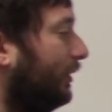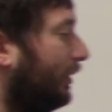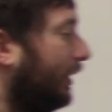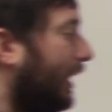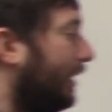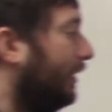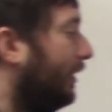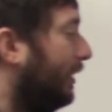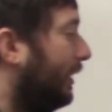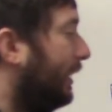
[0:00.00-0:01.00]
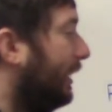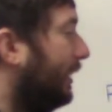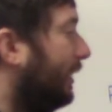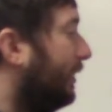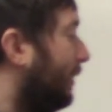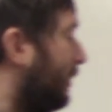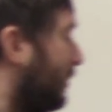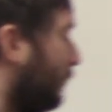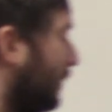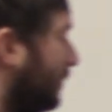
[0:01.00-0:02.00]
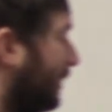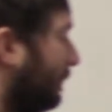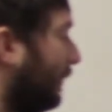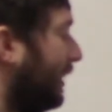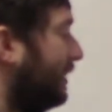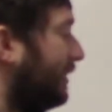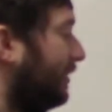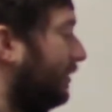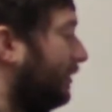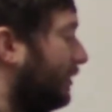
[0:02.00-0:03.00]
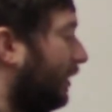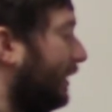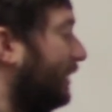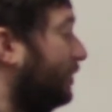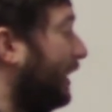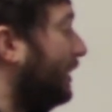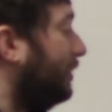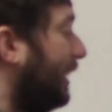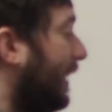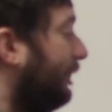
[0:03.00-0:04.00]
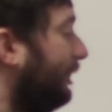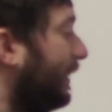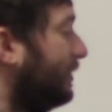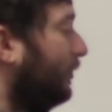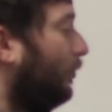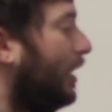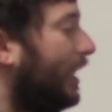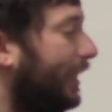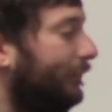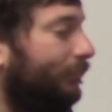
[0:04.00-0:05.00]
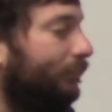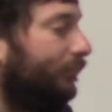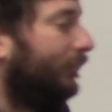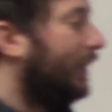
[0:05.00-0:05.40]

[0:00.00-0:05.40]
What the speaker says: Okay, he switched the place, he changed f of x to y. Okay,